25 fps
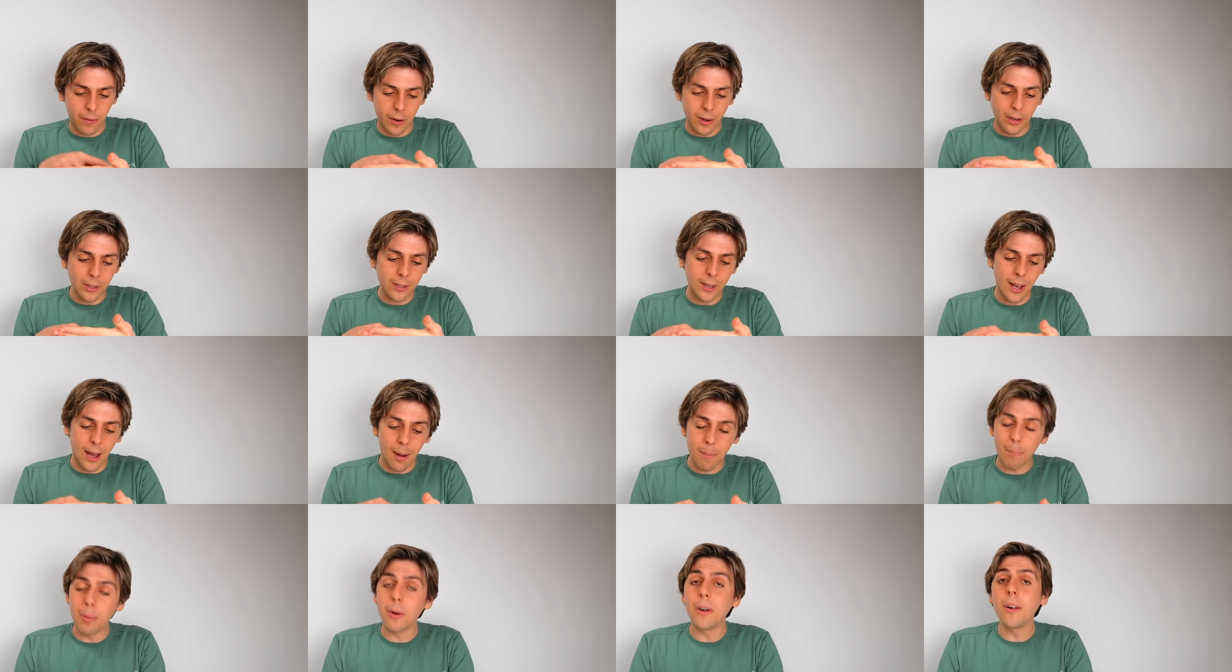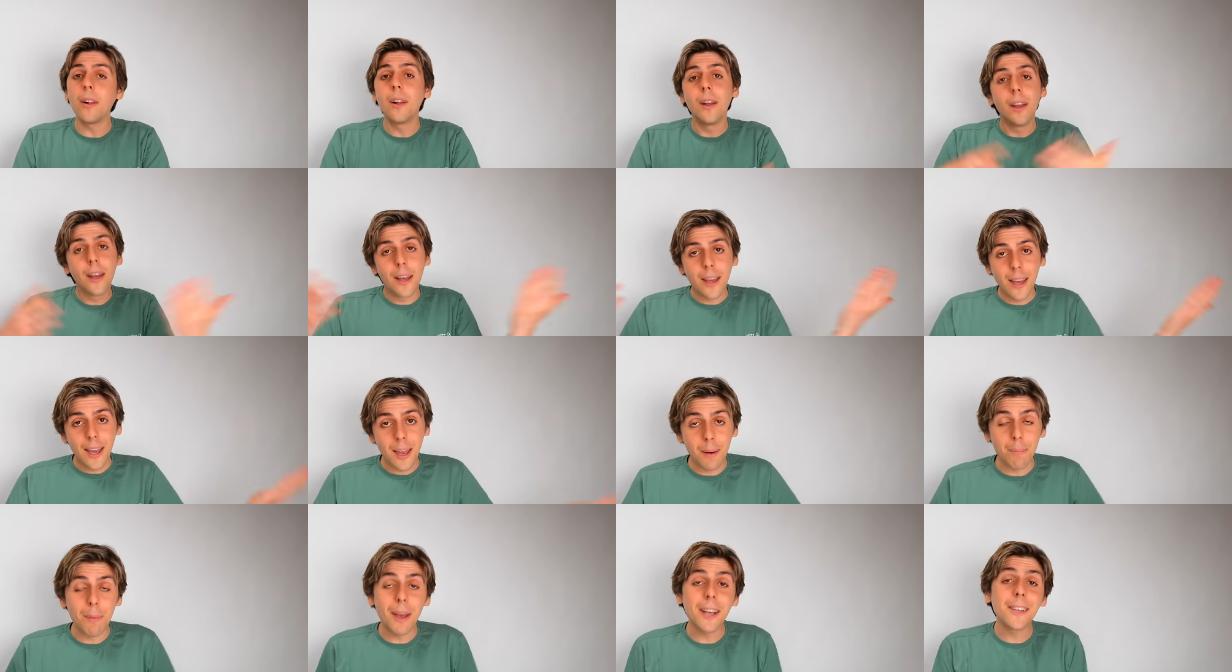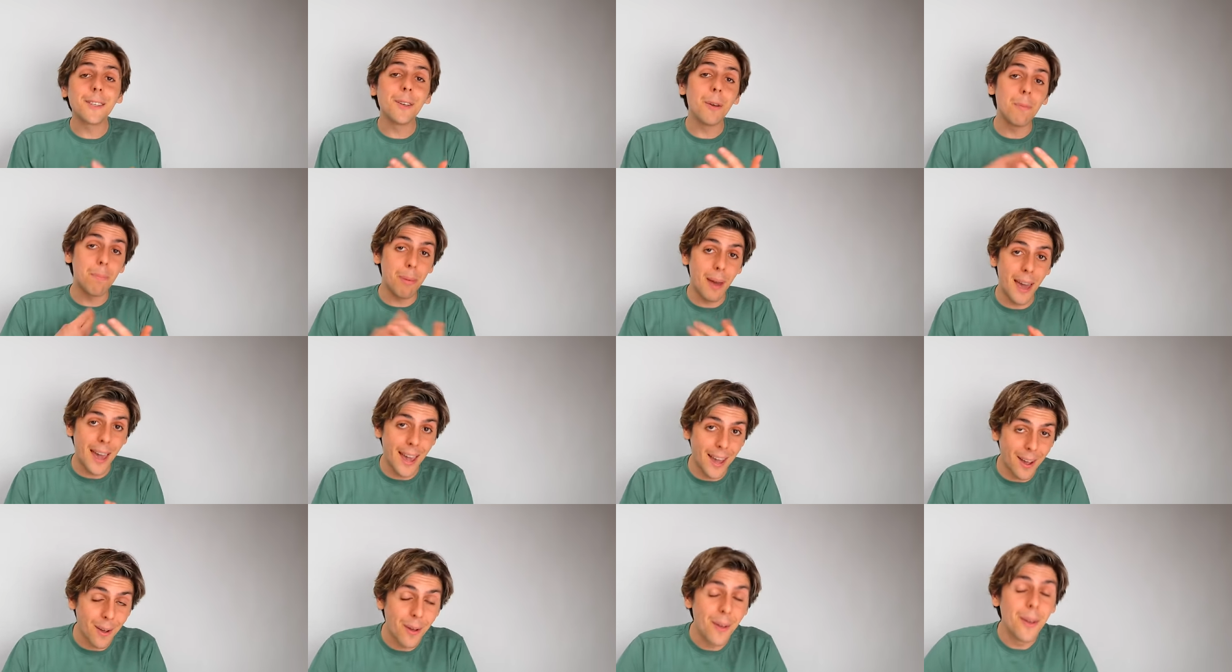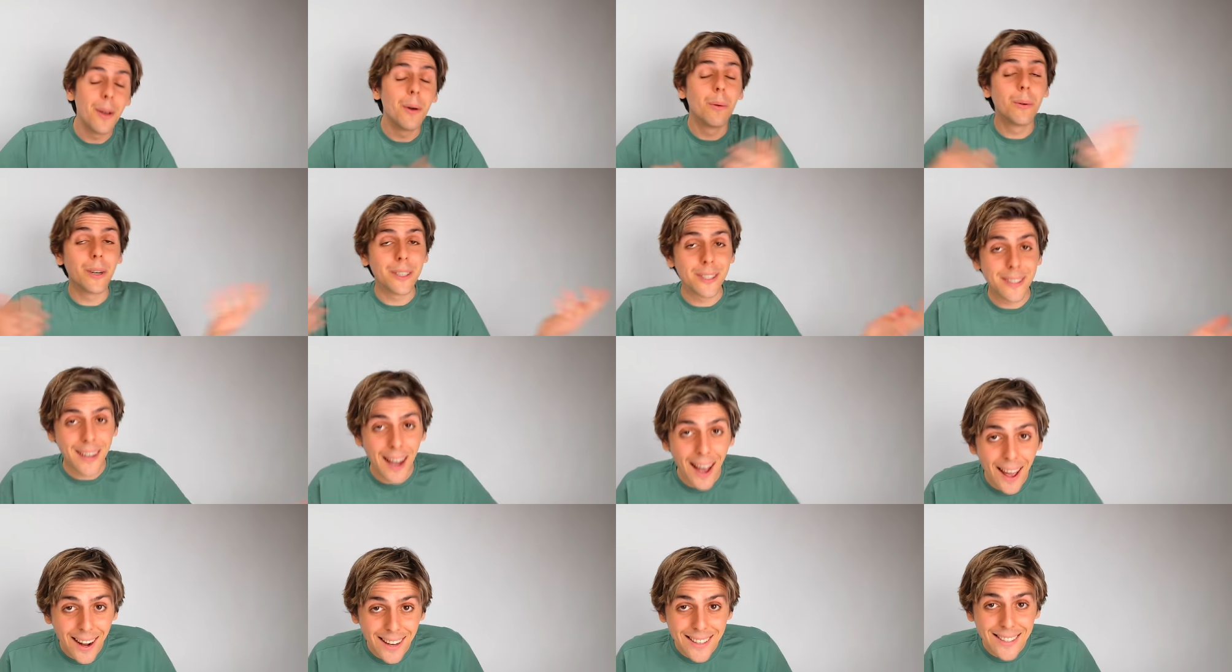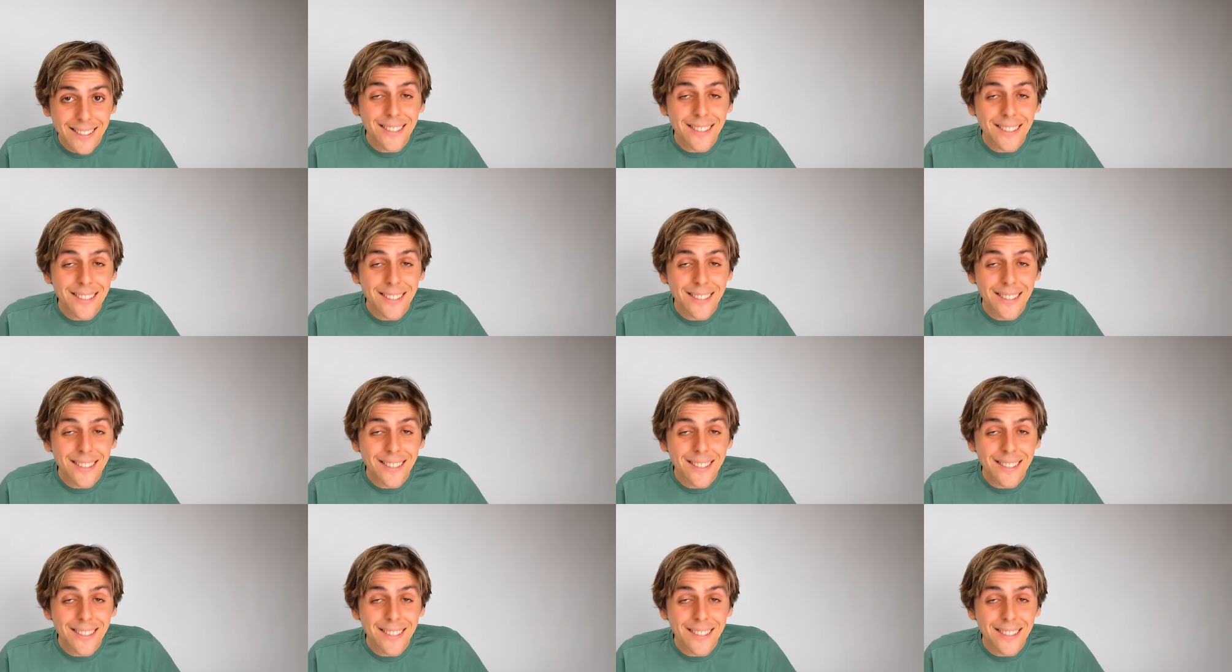for example, it makes you pay which kind of